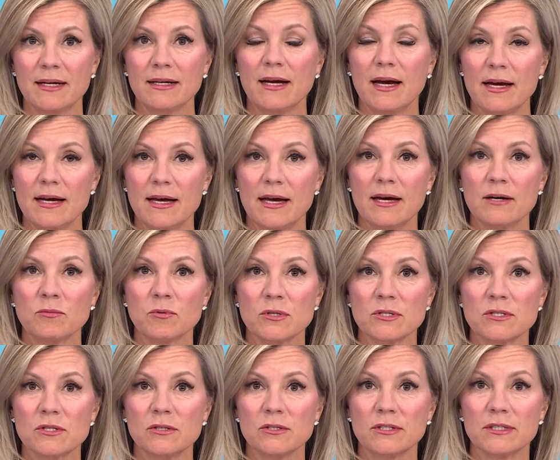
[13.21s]
Kiya
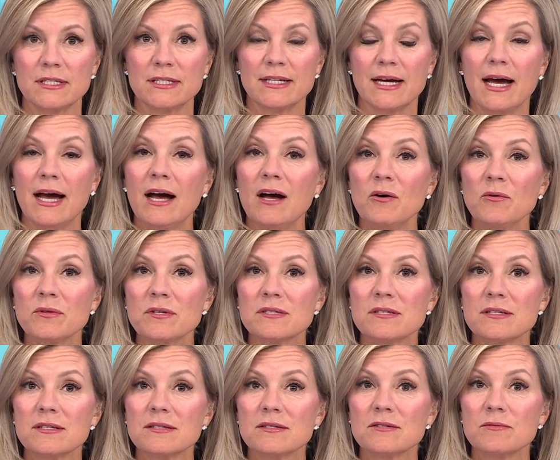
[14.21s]
Edwards looked into how
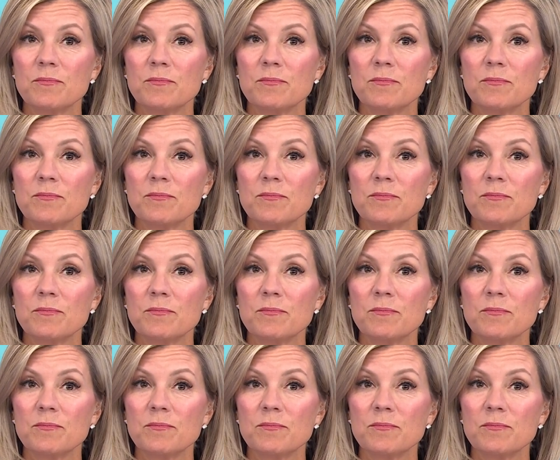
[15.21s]
this is